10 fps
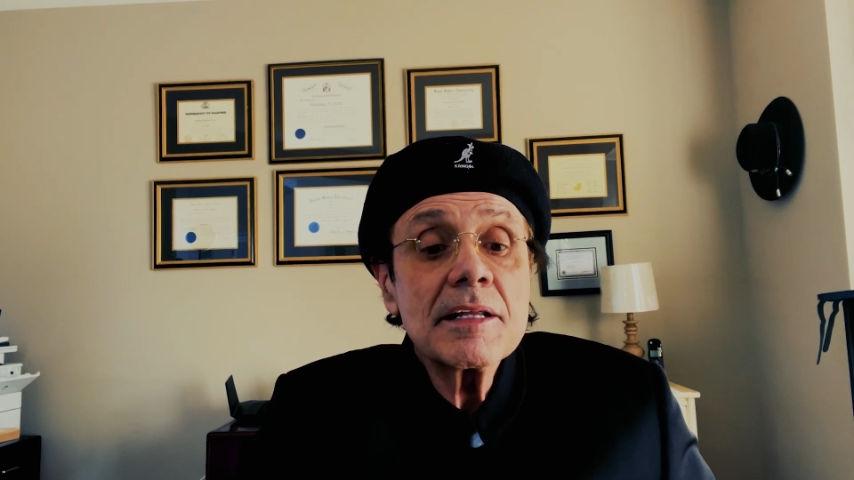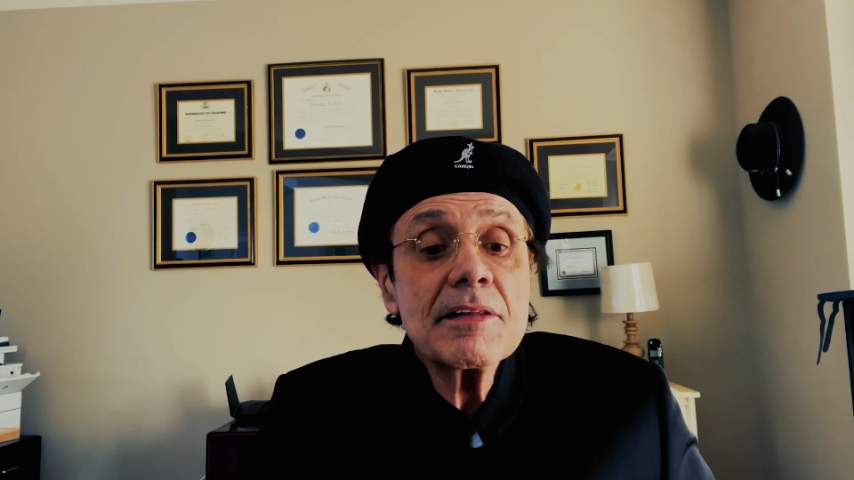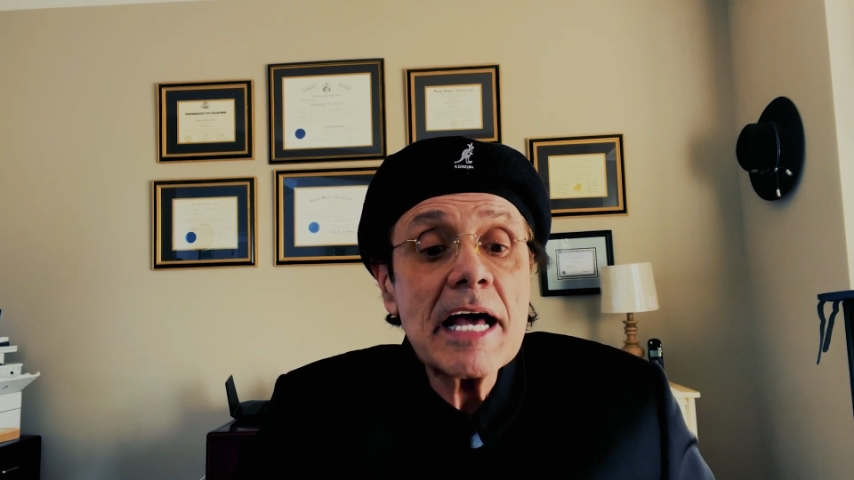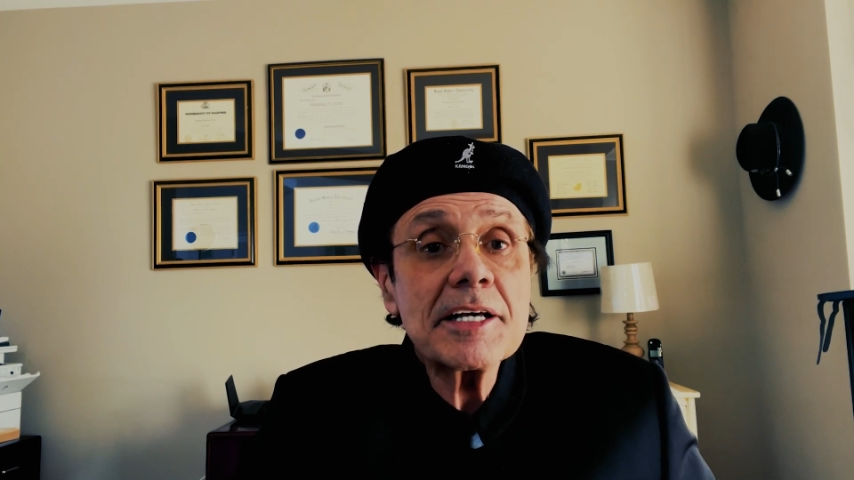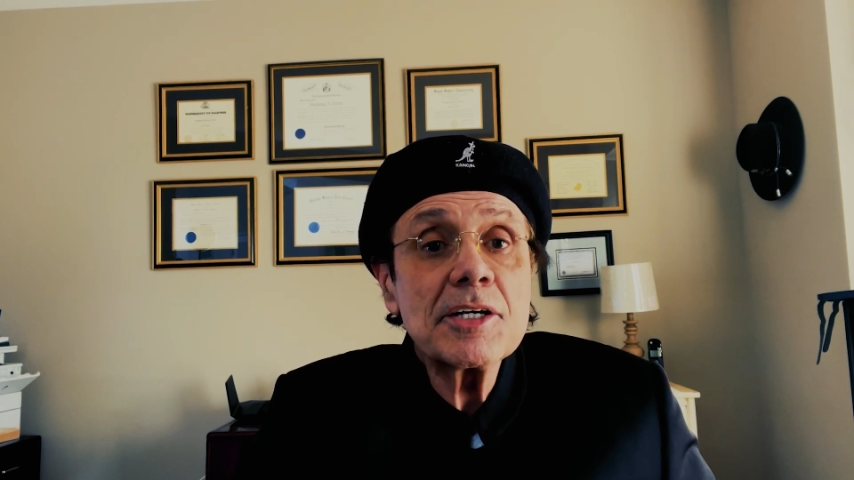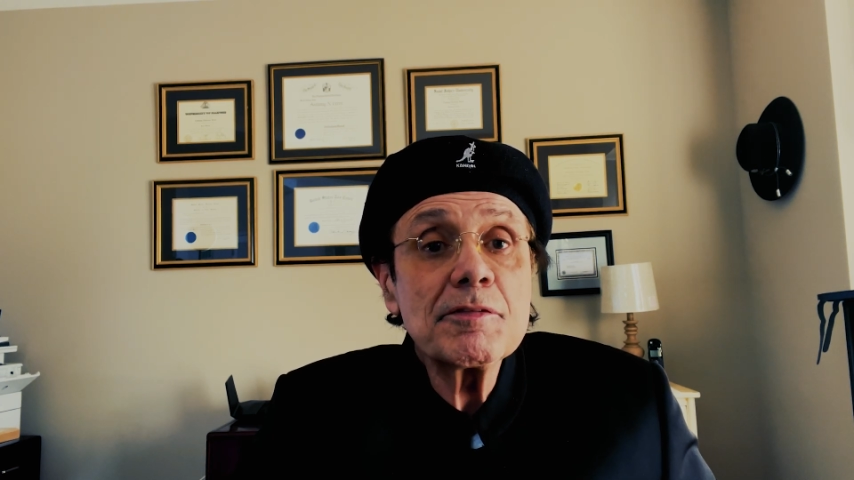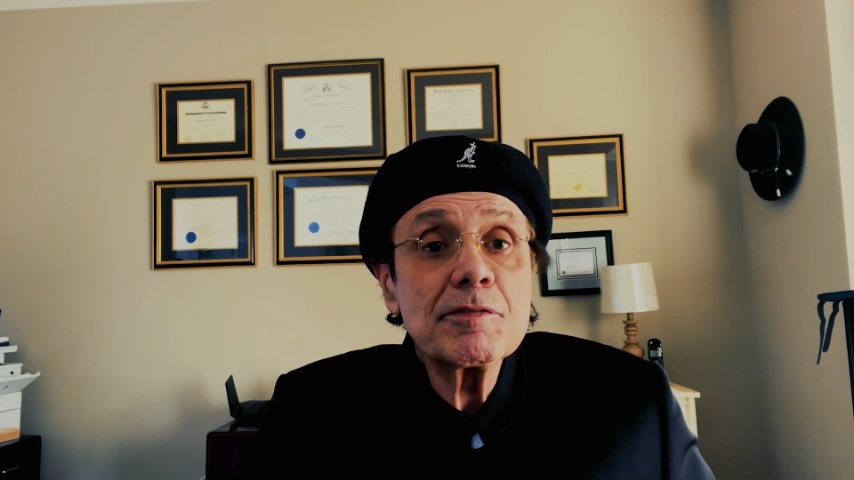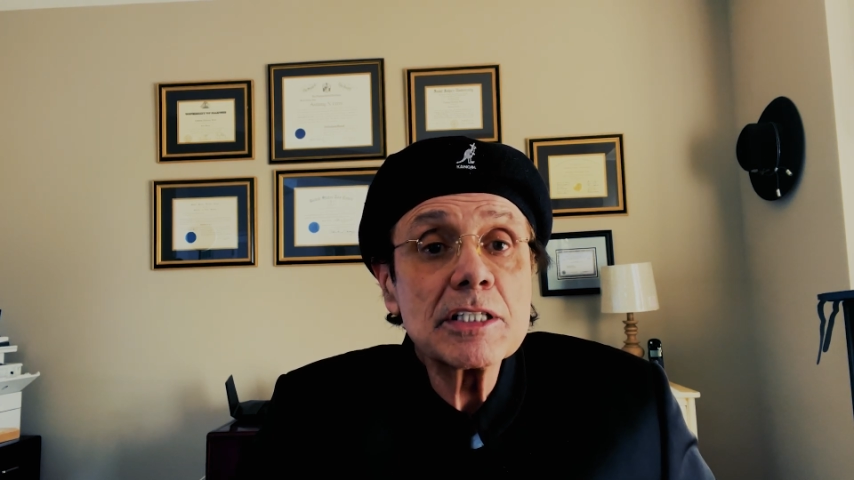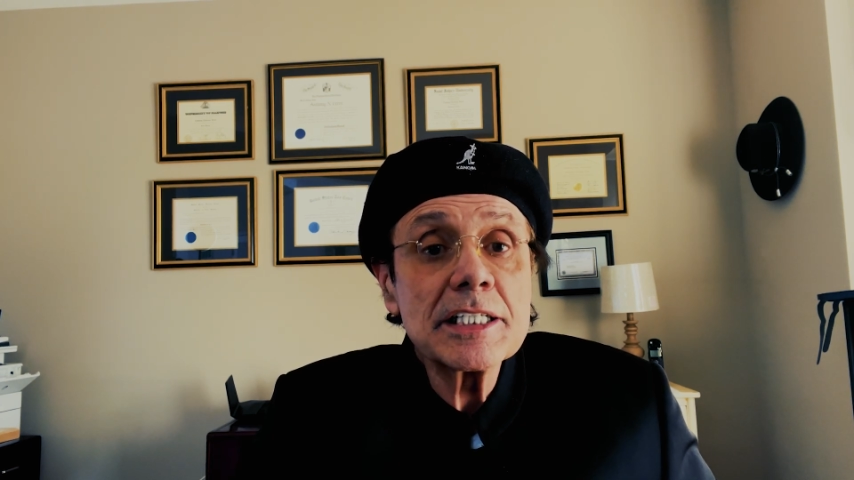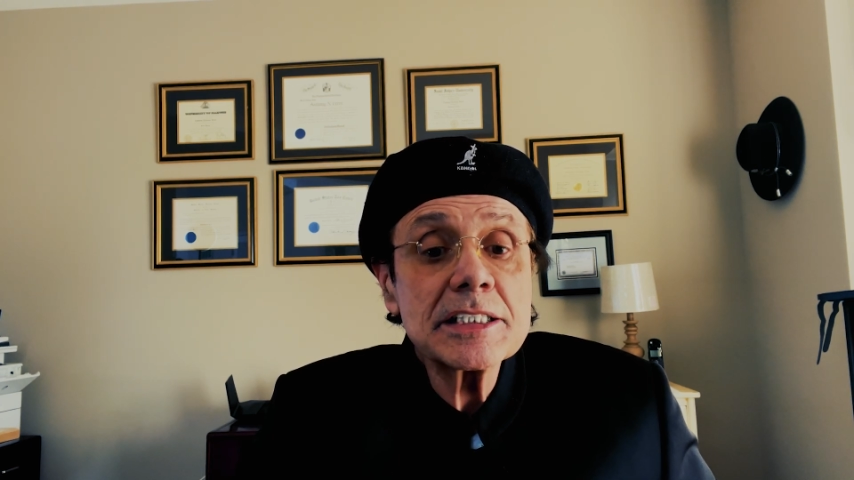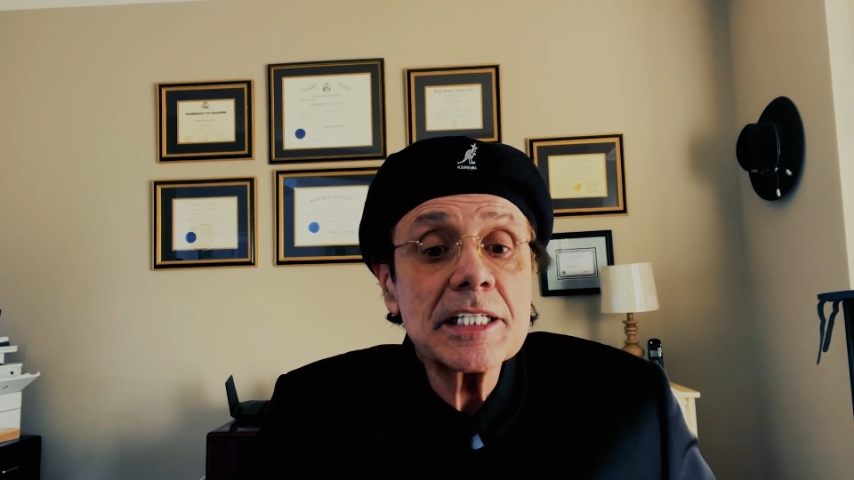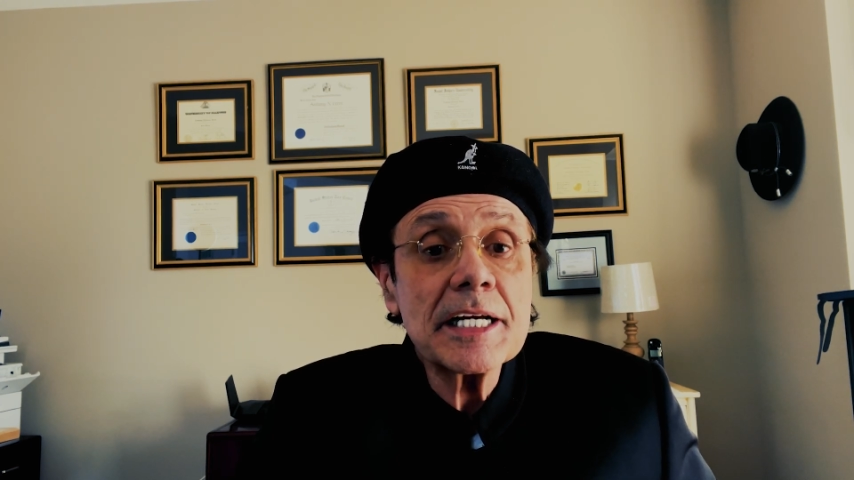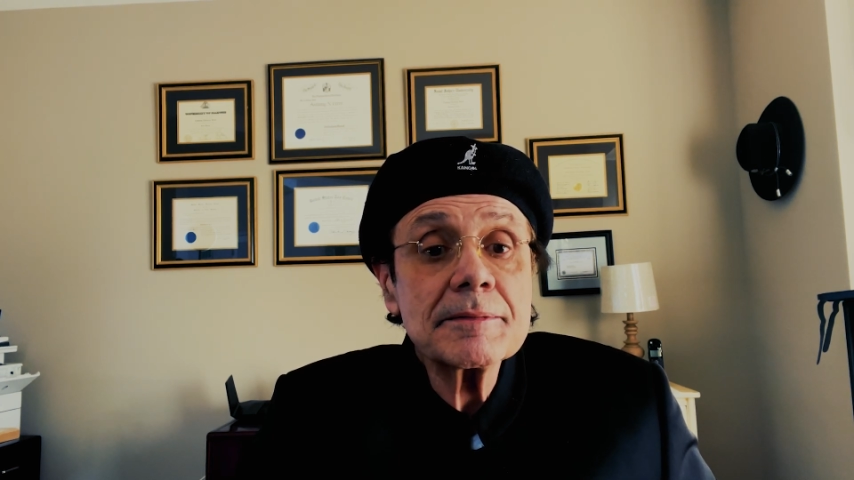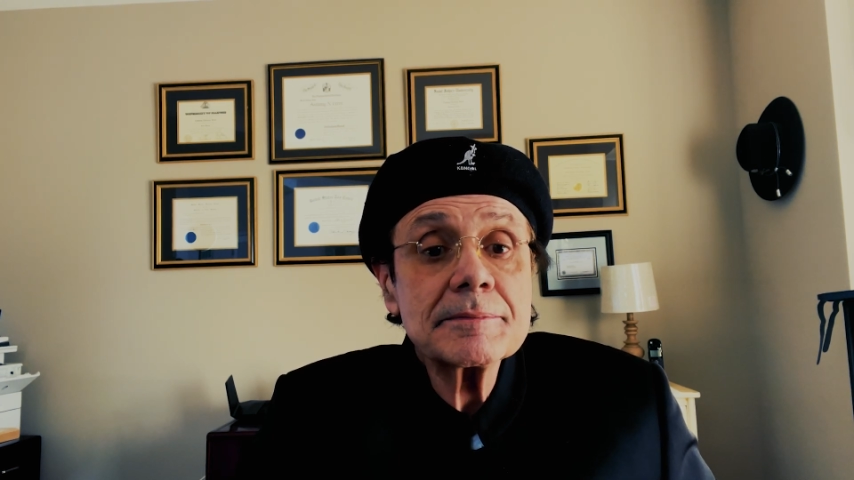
Thank you for listening.